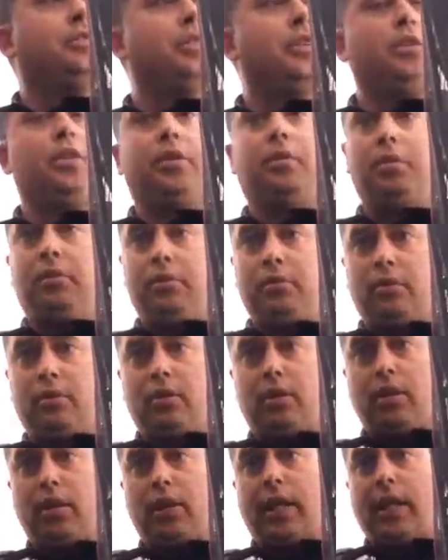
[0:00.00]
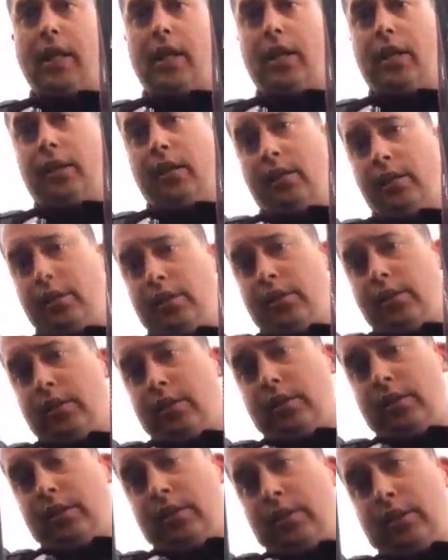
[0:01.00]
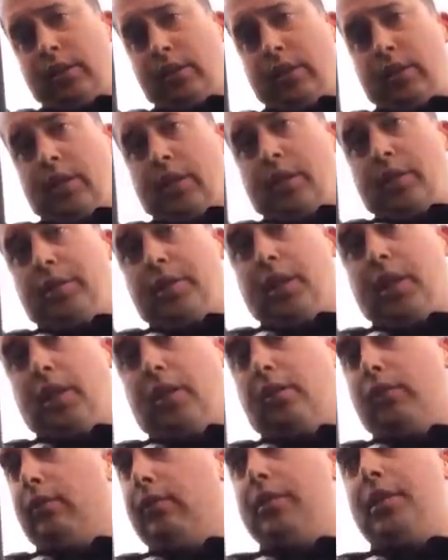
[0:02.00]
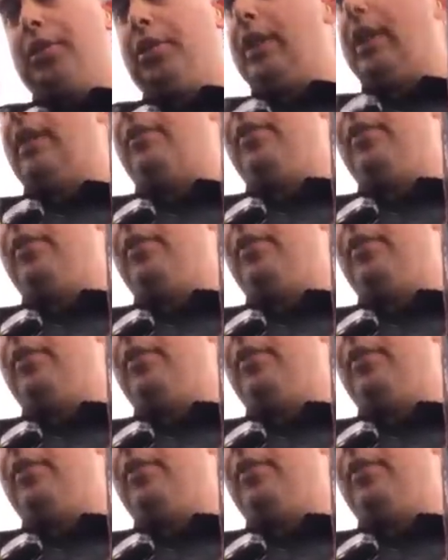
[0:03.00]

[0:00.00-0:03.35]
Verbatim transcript: us to do. Okay. So, did you